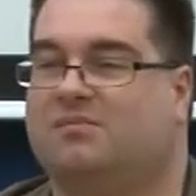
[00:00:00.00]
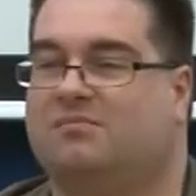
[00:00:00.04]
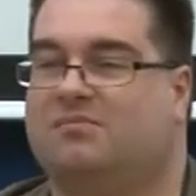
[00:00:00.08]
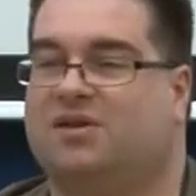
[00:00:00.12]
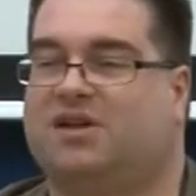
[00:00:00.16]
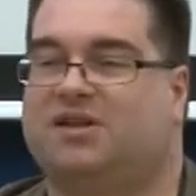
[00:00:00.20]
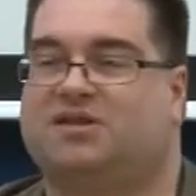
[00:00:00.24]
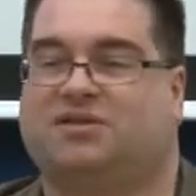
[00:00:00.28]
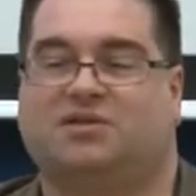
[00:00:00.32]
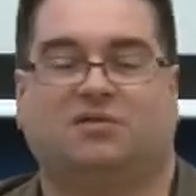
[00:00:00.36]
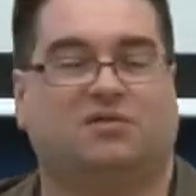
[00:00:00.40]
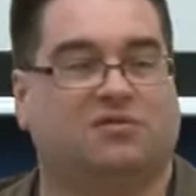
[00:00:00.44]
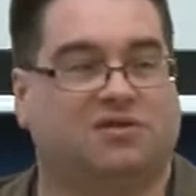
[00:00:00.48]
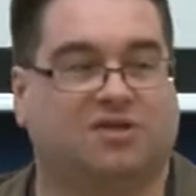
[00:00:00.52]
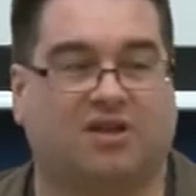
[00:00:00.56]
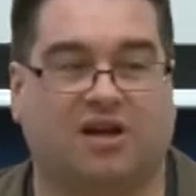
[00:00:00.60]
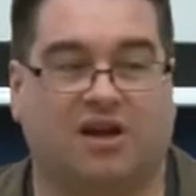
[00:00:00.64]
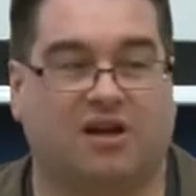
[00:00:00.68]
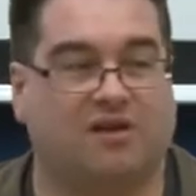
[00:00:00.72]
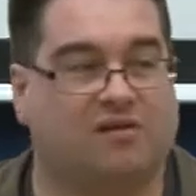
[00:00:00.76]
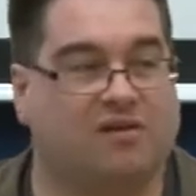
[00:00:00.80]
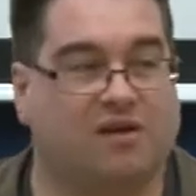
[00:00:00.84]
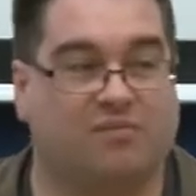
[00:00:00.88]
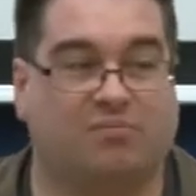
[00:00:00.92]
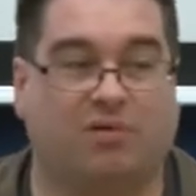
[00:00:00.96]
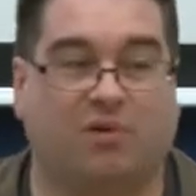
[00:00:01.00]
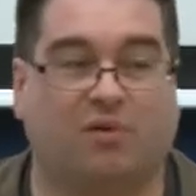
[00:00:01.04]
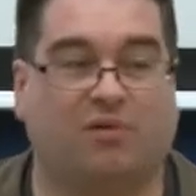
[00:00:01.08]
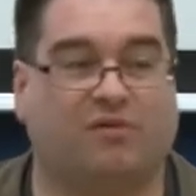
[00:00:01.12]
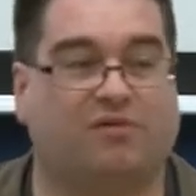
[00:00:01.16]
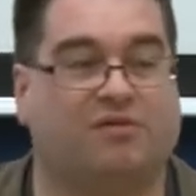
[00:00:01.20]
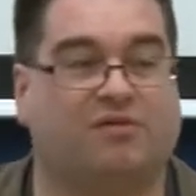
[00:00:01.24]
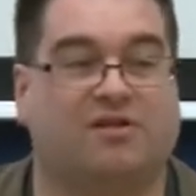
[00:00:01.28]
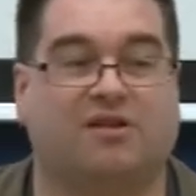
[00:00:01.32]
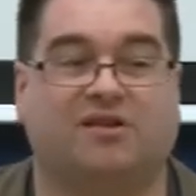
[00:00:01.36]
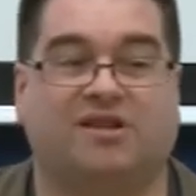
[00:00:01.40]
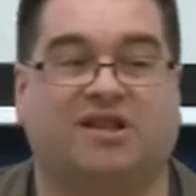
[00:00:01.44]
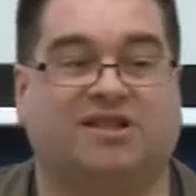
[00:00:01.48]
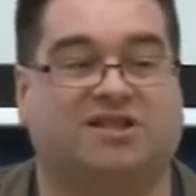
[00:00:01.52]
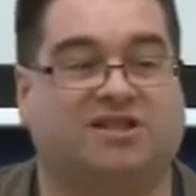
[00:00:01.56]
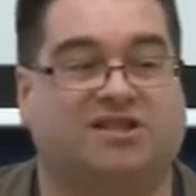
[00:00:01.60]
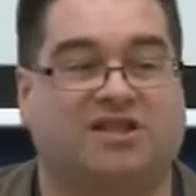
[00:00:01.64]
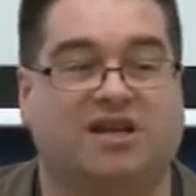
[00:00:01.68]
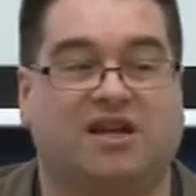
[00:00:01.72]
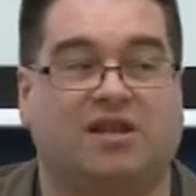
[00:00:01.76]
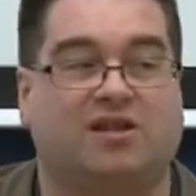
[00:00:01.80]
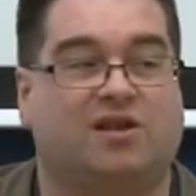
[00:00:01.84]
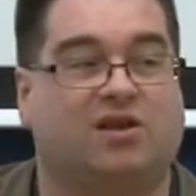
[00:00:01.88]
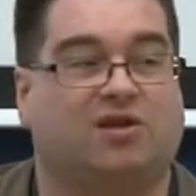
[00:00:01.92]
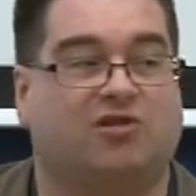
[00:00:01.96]
but it's also important that they
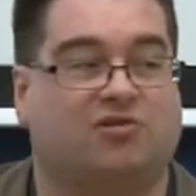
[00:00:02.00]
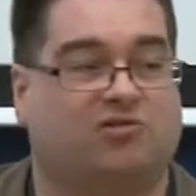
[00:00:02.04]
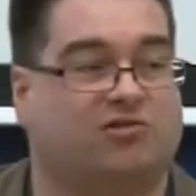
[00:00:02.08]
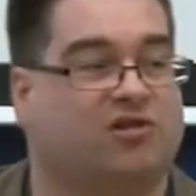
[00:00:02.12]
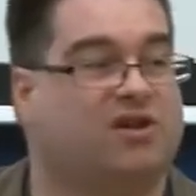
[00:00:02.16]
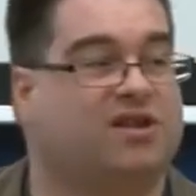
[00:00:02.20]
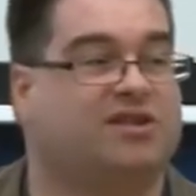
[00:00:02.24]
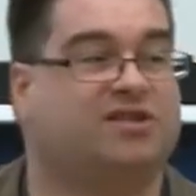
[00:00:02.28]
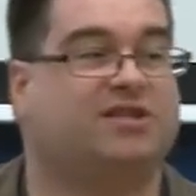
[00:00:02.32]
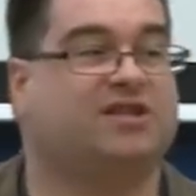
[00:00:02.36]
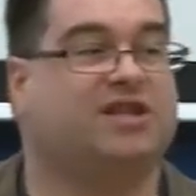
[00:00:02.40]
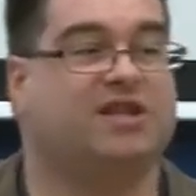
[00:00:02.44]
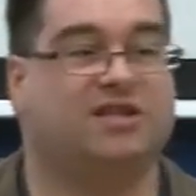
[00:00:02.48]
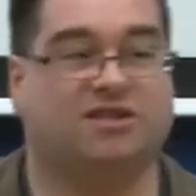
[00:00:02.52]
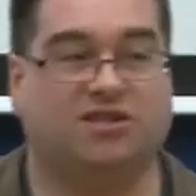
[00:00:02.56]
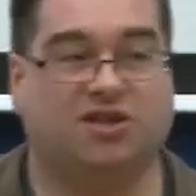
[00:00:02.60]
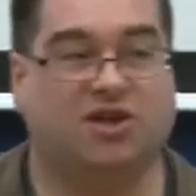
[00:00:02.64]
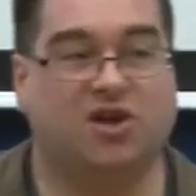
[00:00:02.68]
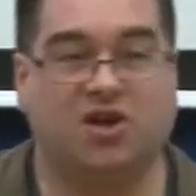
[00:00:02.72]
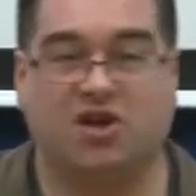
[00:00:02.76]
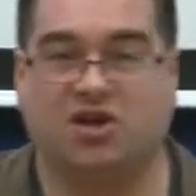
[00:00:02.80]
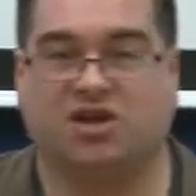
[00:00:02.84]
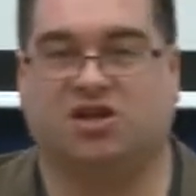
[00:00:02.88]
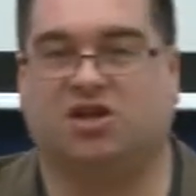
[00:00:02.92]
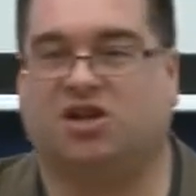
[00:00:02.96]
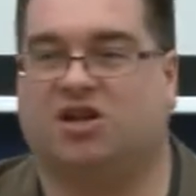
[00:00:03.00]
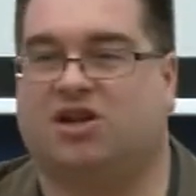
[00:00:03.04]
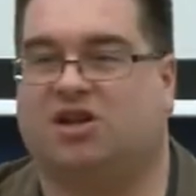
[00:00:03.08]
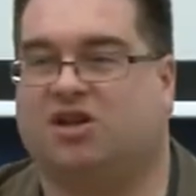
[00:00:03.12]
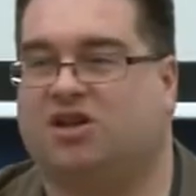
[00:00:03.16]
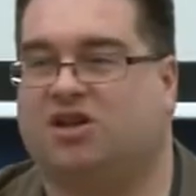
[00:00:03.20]
see that Christ is good.